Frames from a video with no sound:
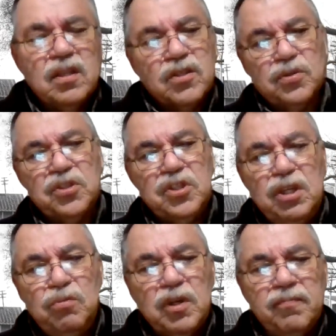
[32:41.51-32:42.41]
So
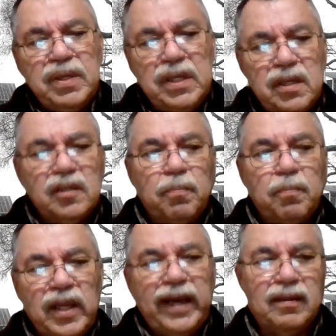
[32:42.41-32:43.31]
she would have been,
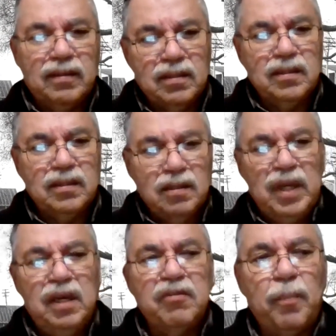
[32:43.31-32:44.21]
like
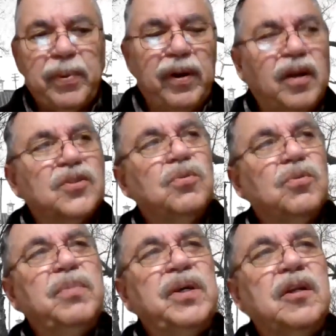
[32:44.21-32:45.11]
many of our parents
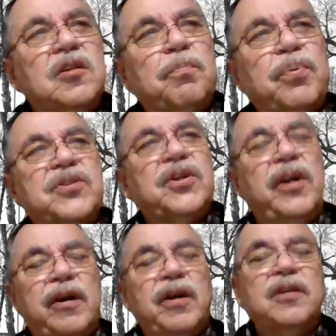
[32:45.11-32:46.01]
would have been, a Depression
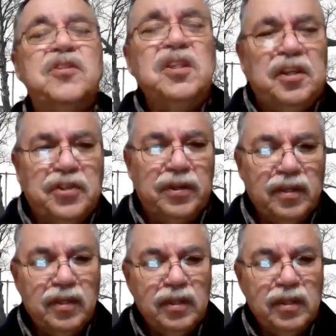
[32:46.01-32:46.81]
era teenager.